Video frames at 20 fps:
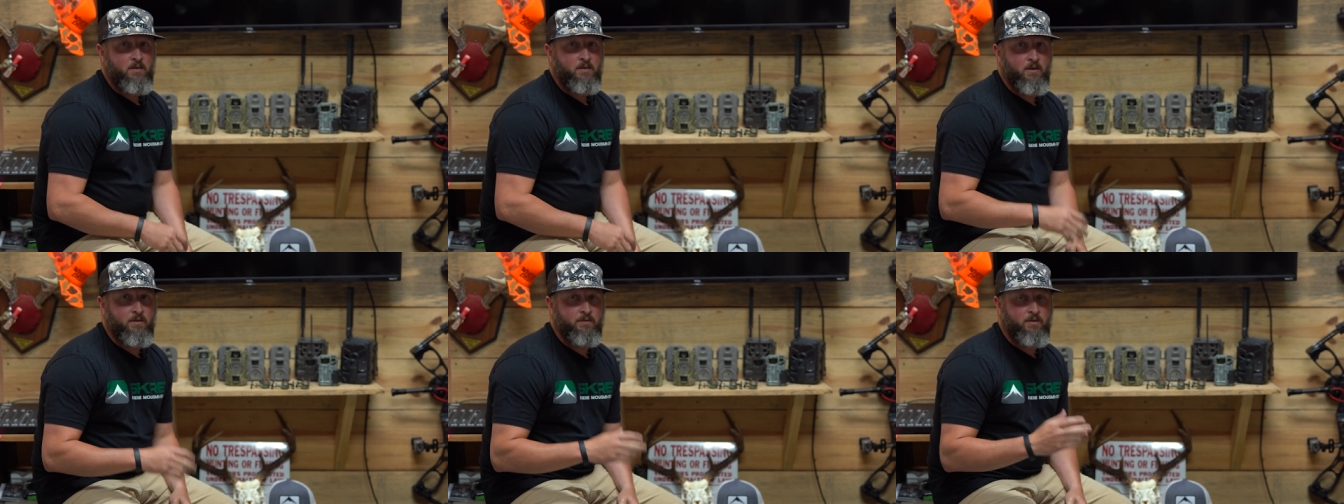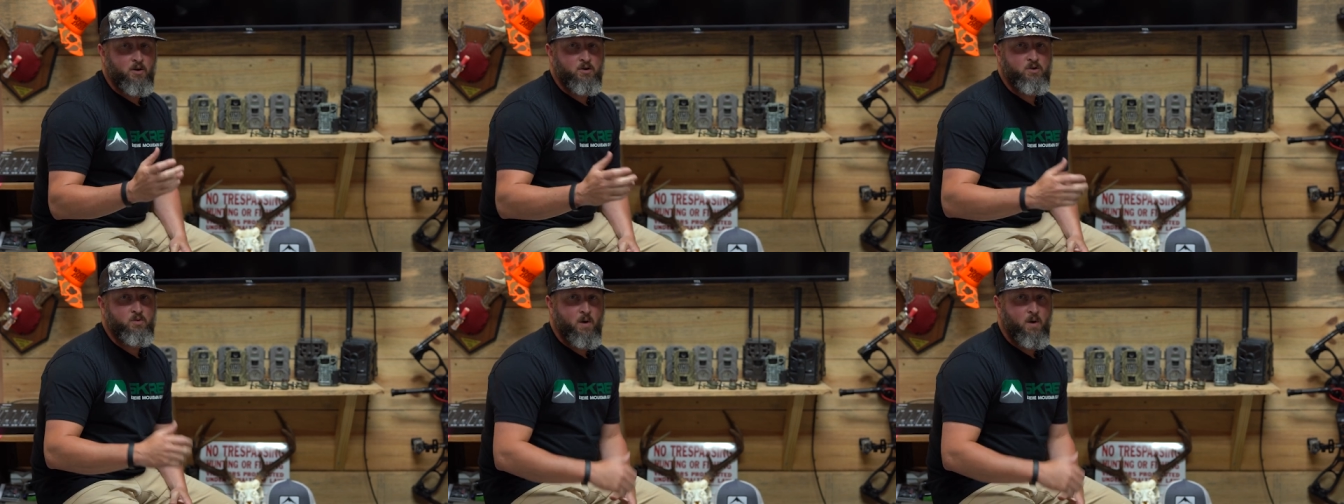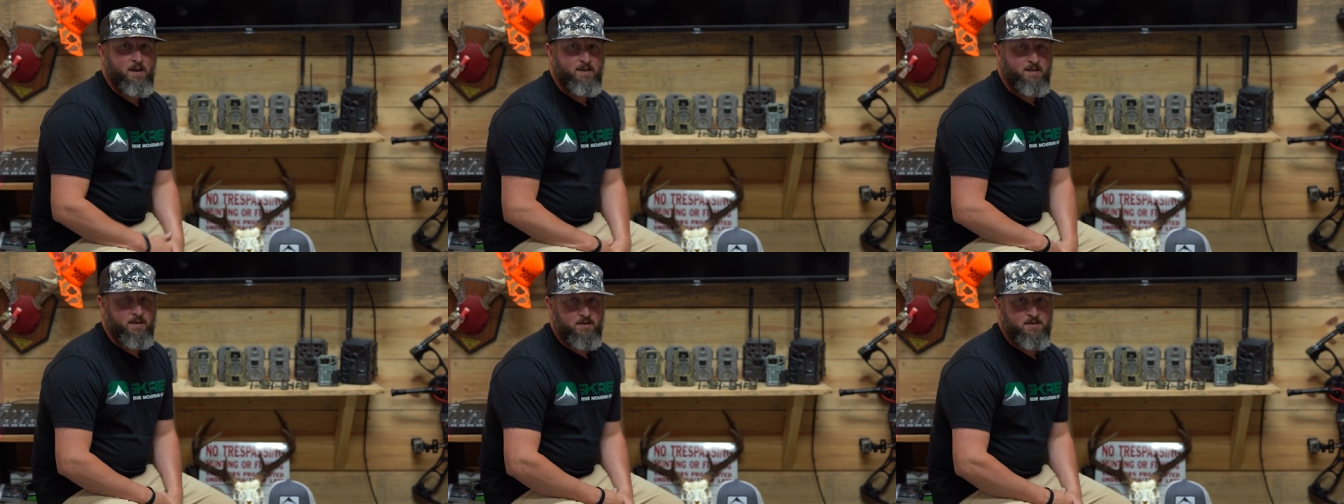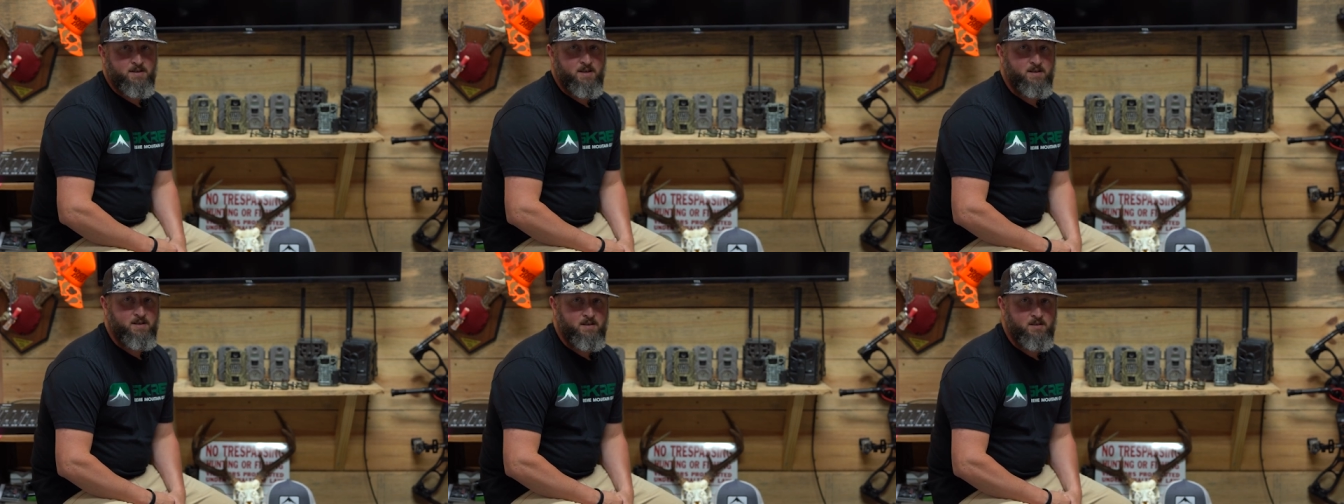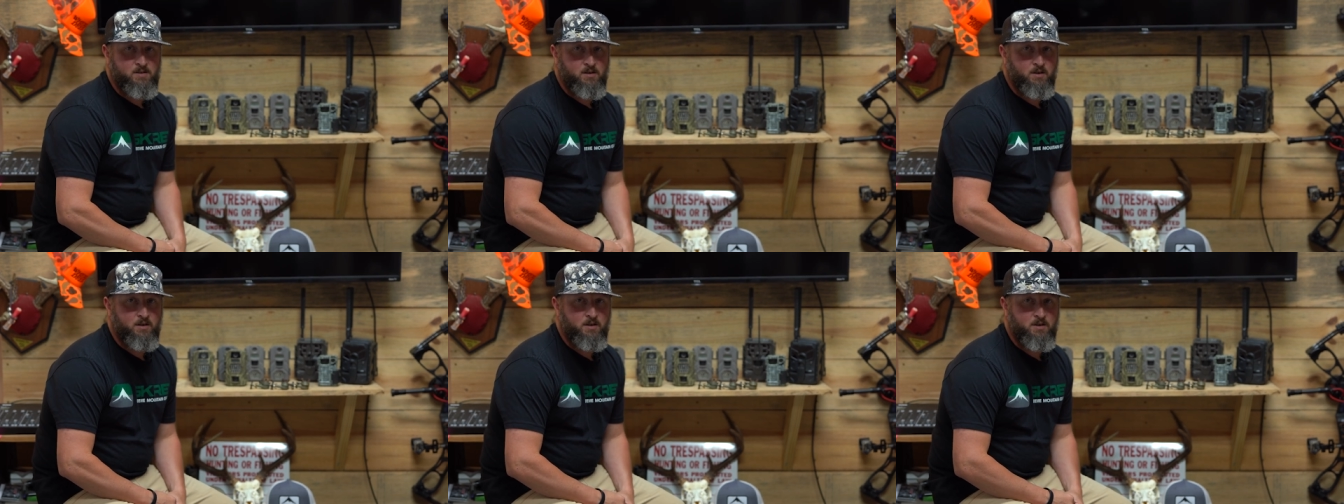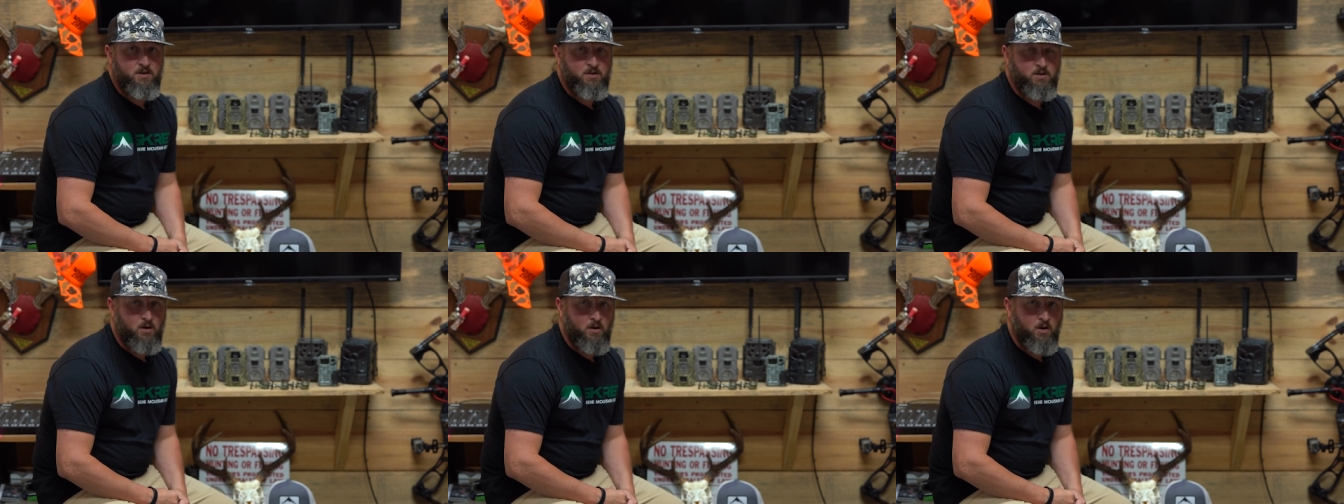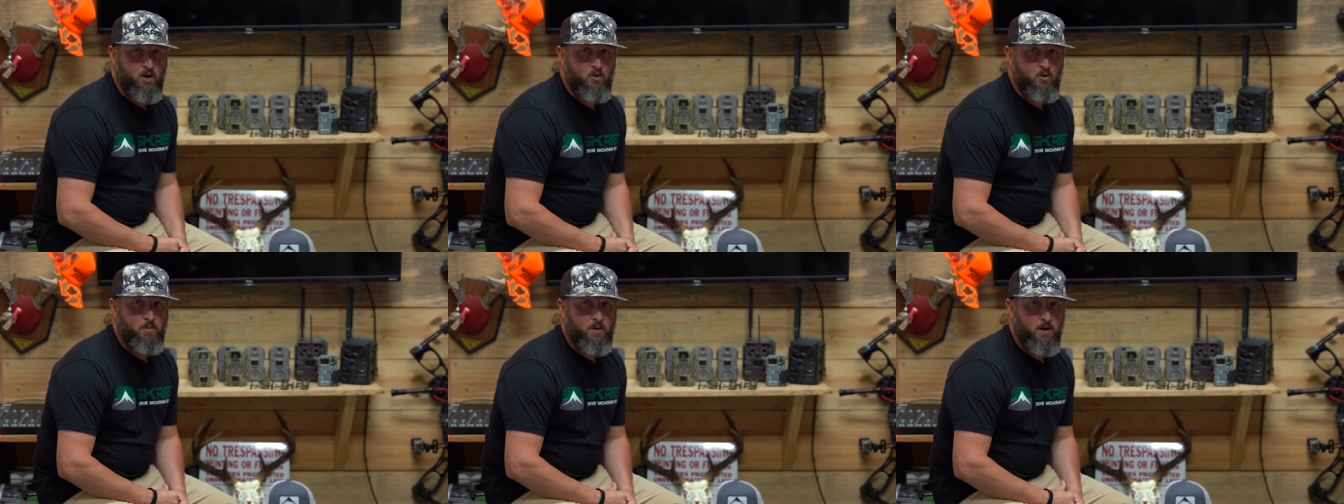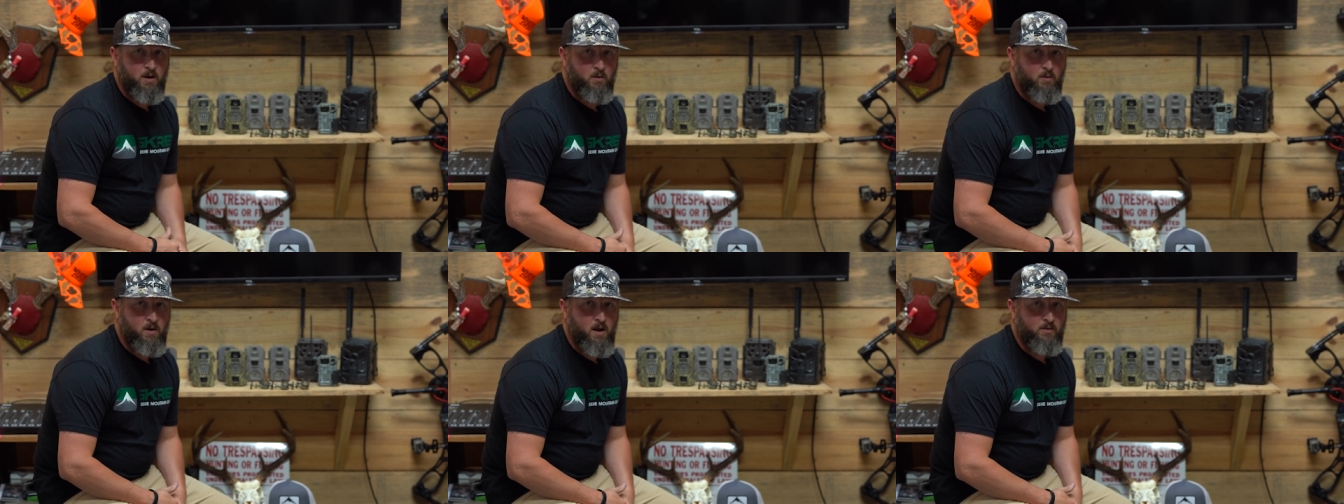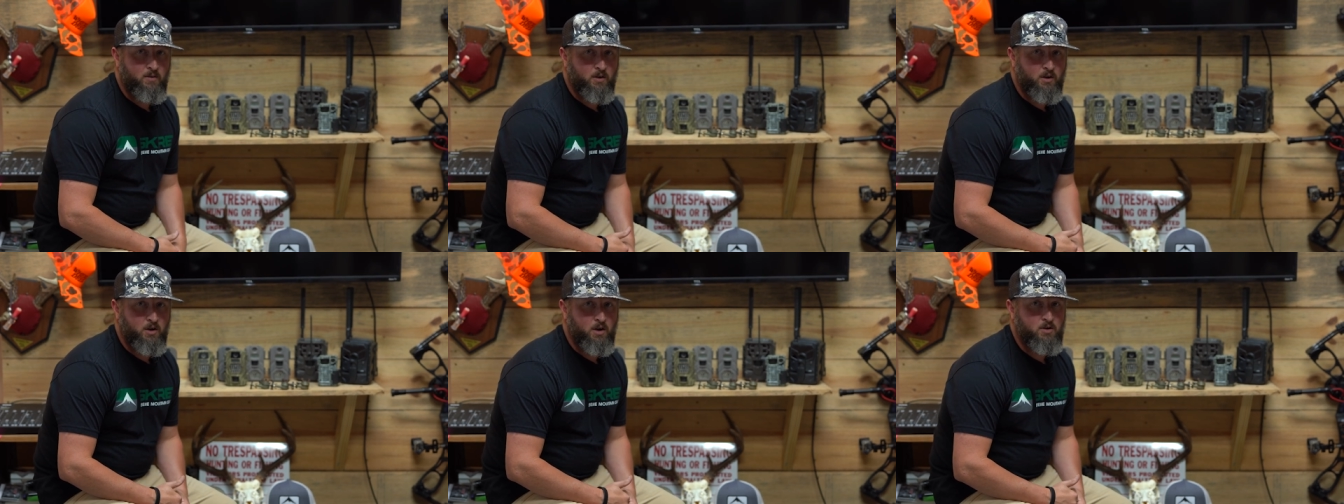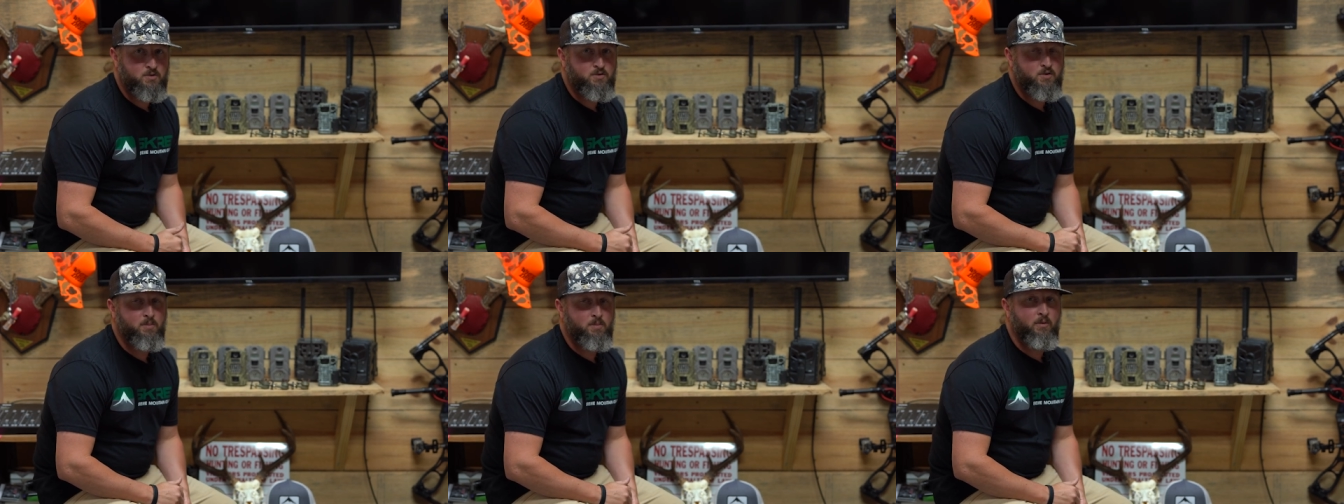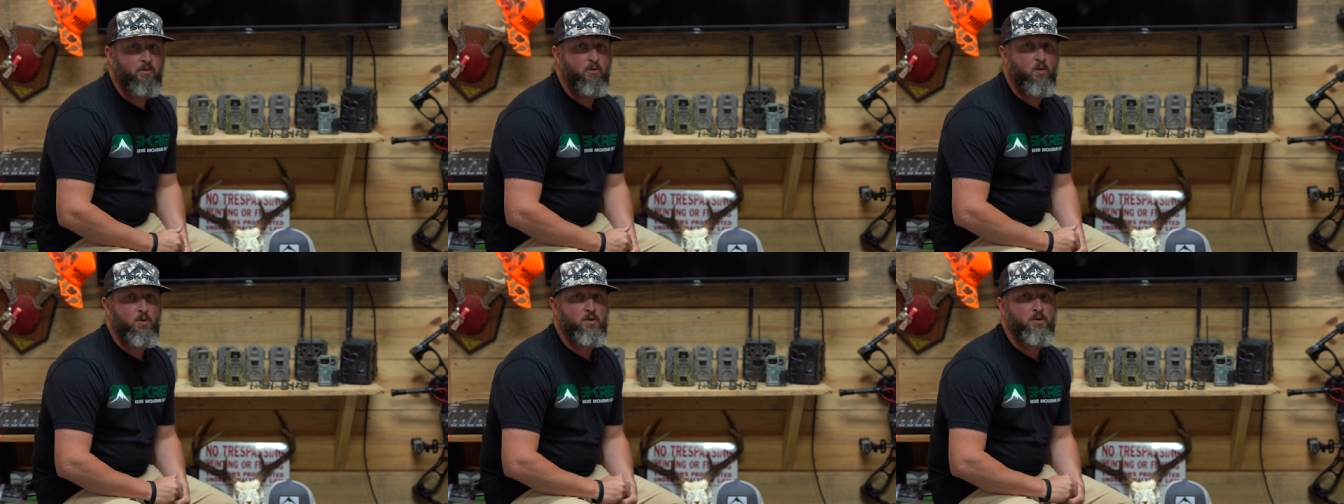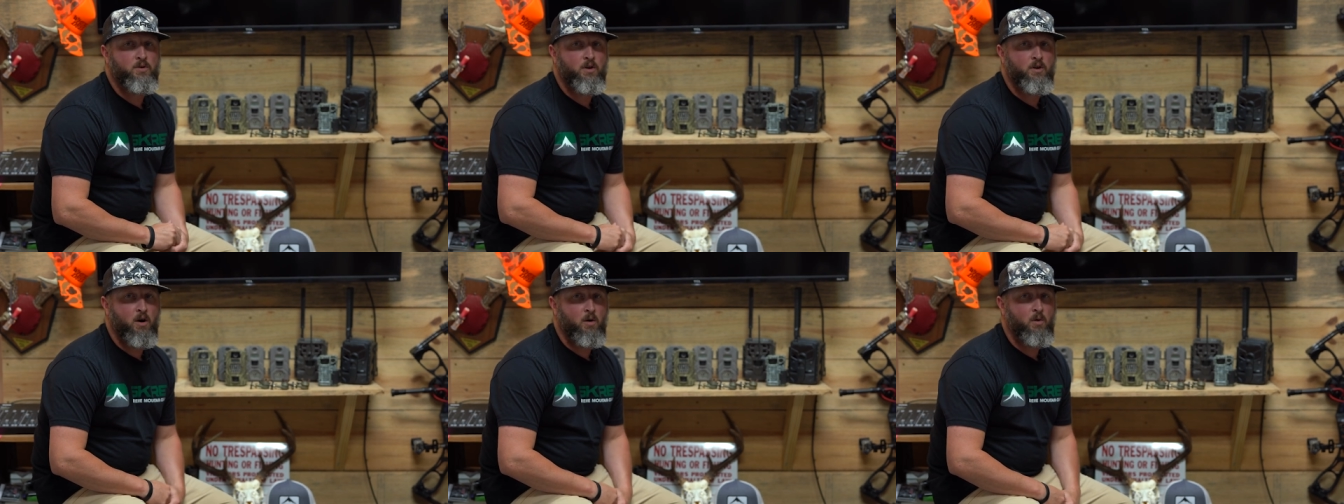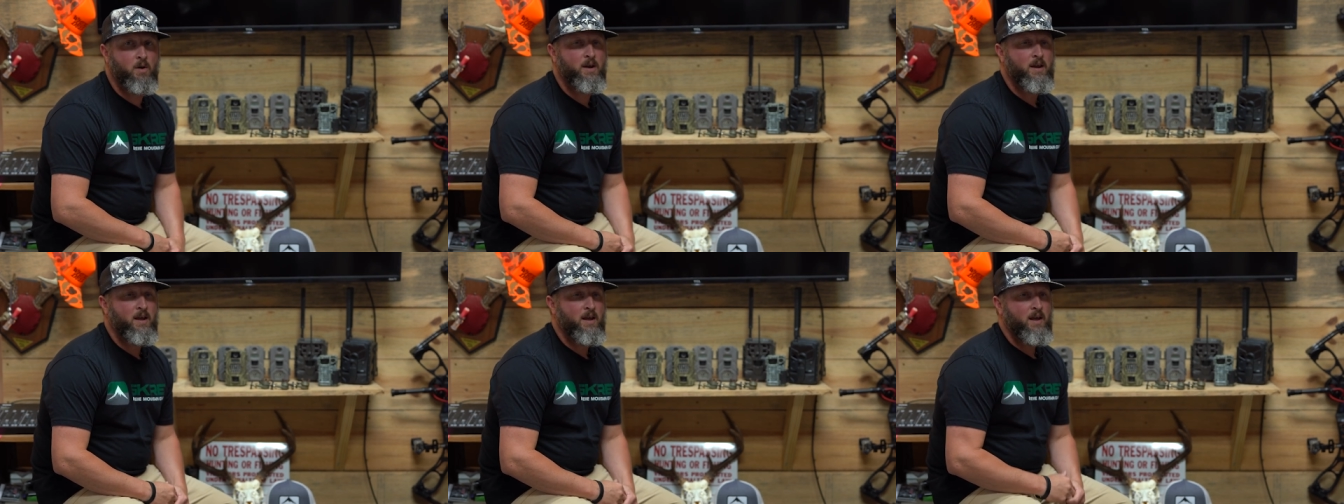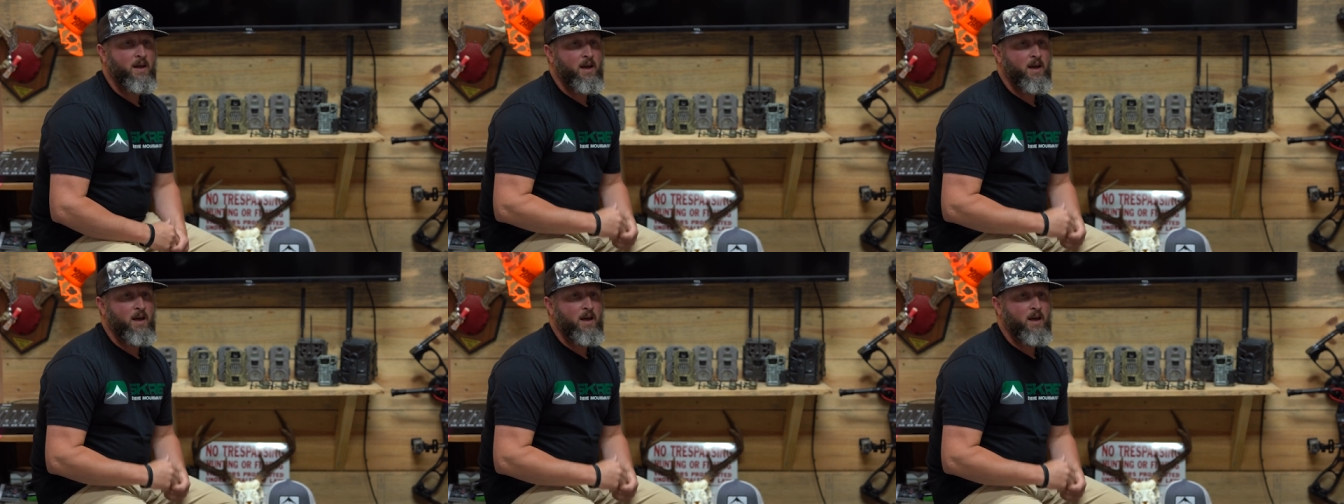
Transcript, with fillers: the first whitetail seasons are gonna start opening around the country before you know it.